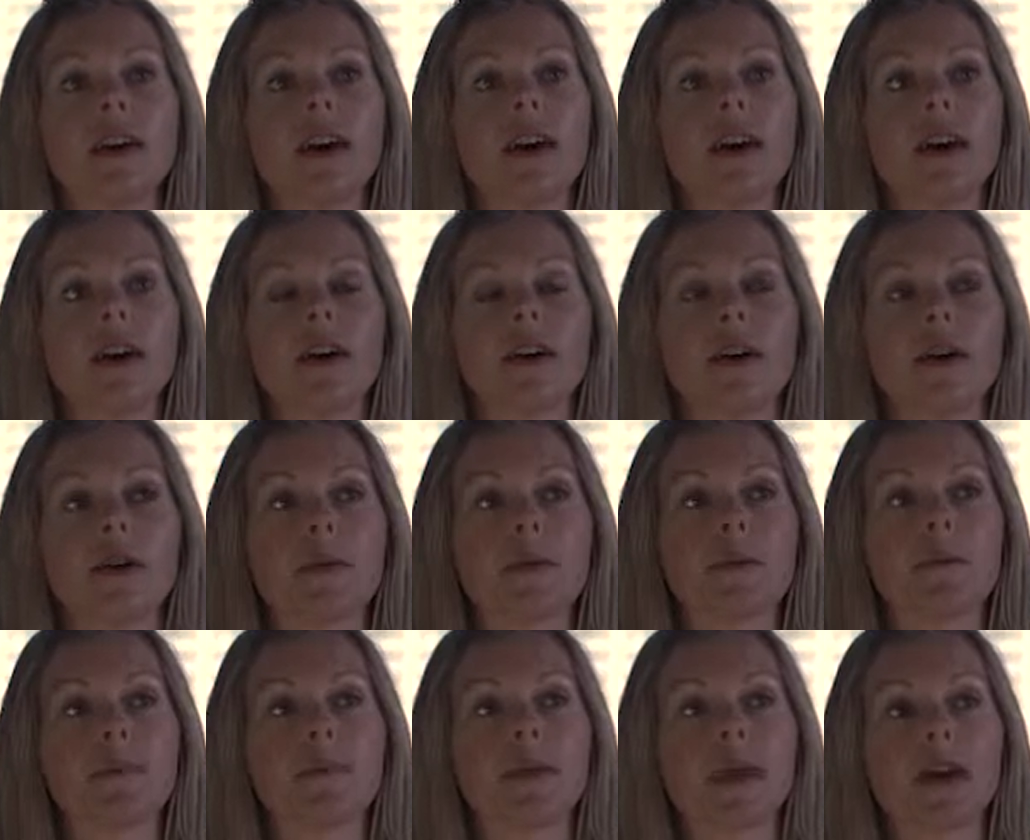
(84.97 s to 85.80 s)

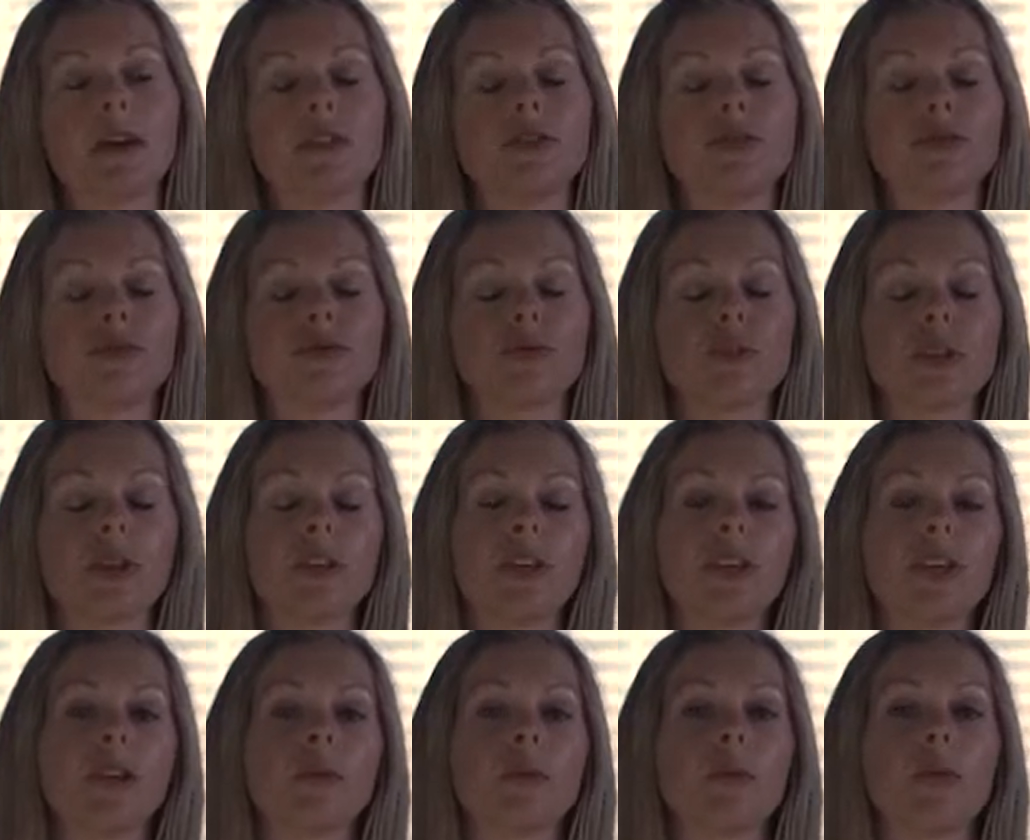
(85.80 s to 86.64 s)
a
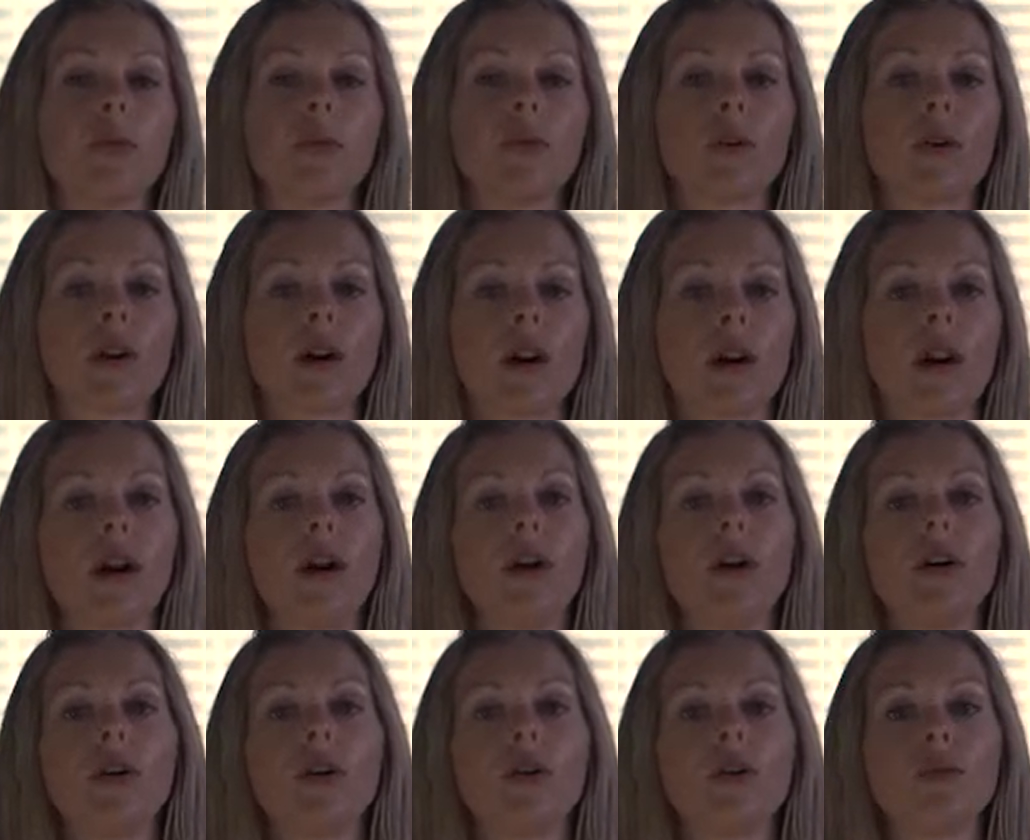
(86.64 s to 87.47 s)
dream or a
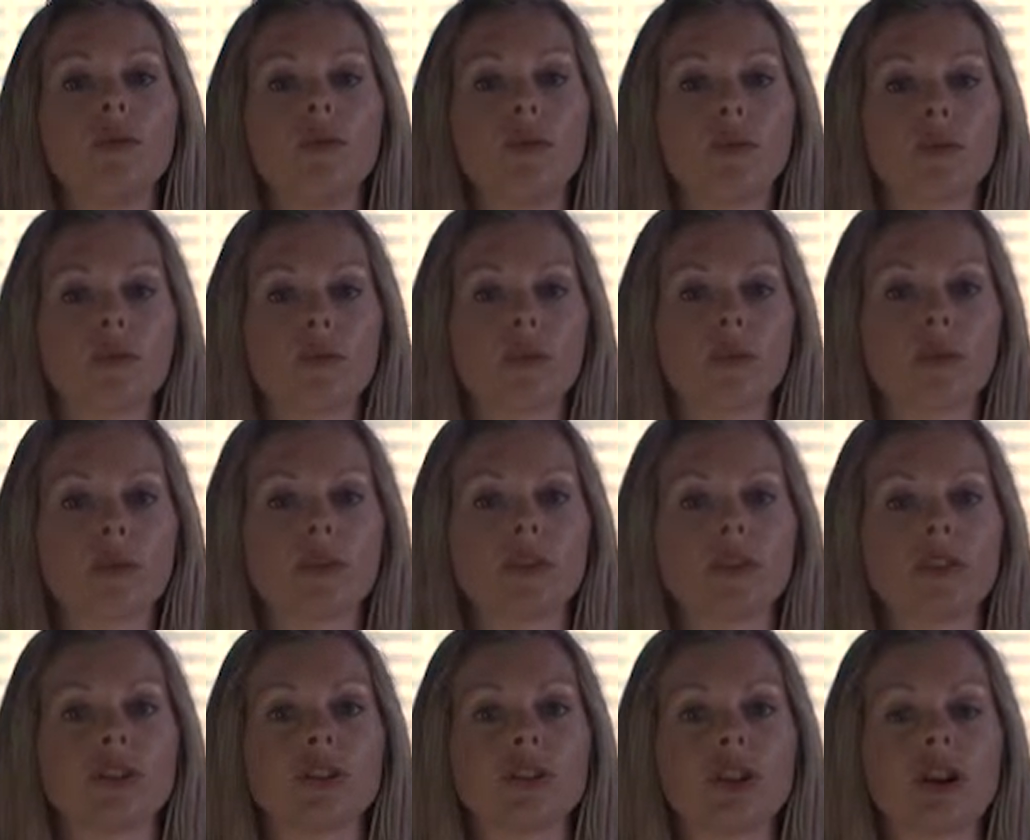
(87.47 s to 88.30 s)
hope for
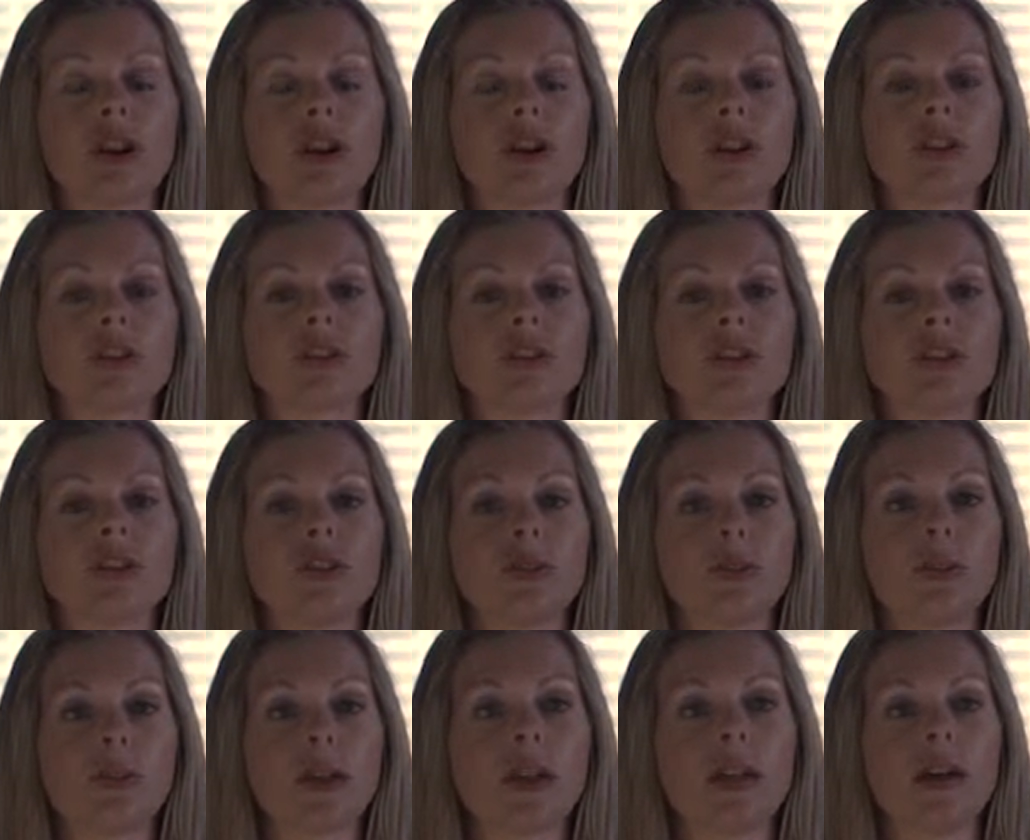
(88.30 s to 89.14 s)
the church to
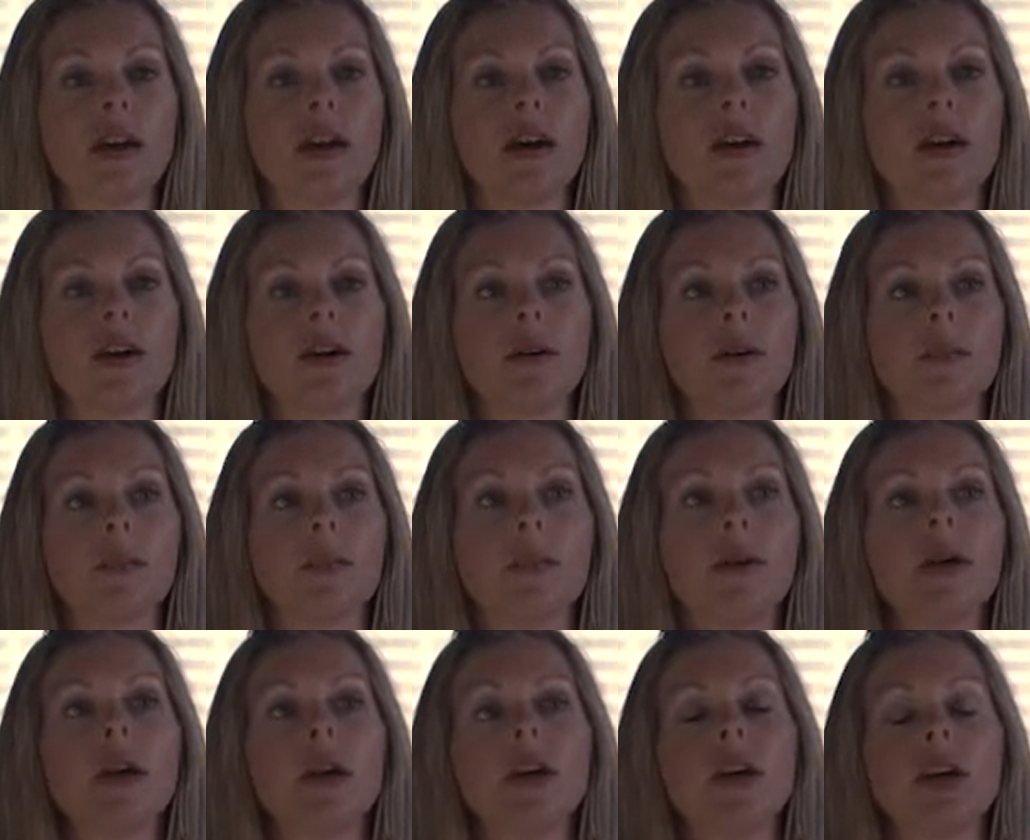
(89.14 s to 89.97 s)
become
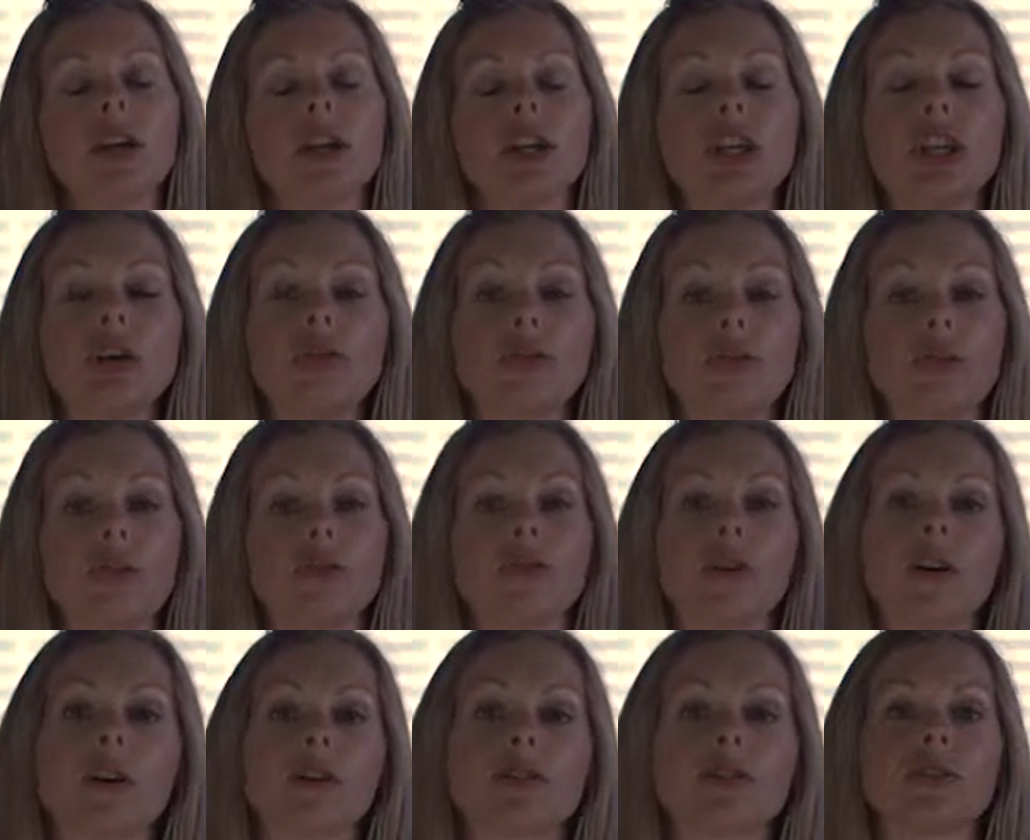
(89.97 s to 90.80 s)

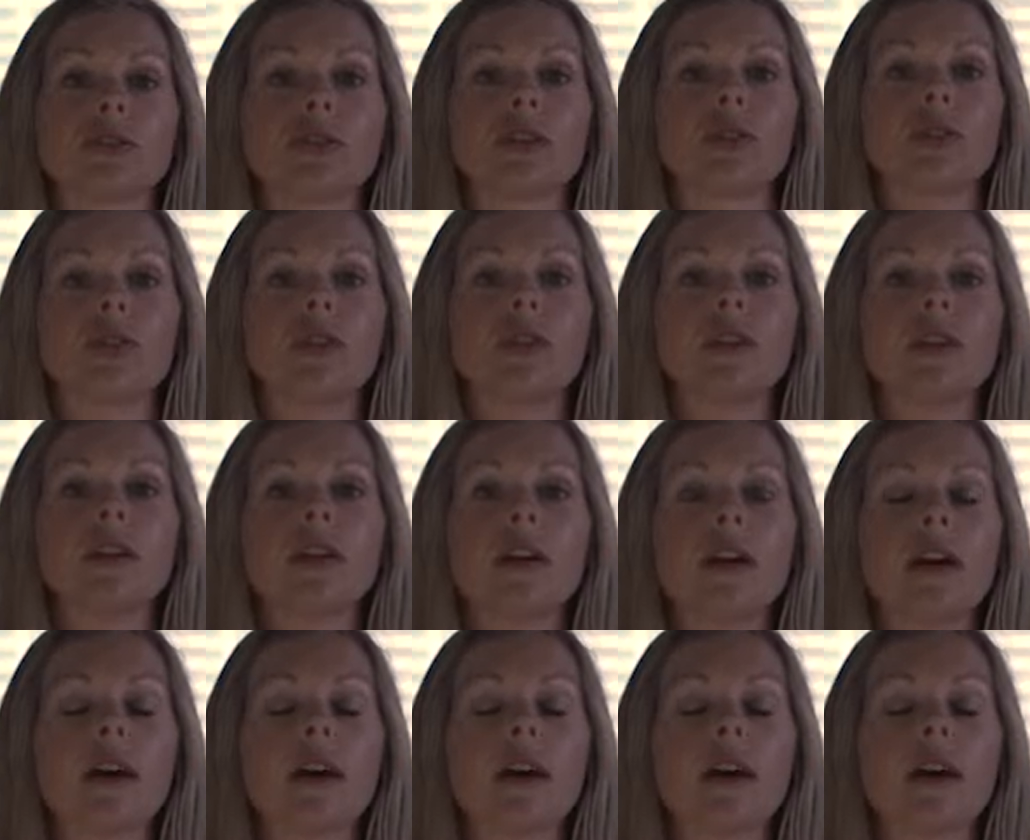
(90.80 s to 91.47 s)
universal.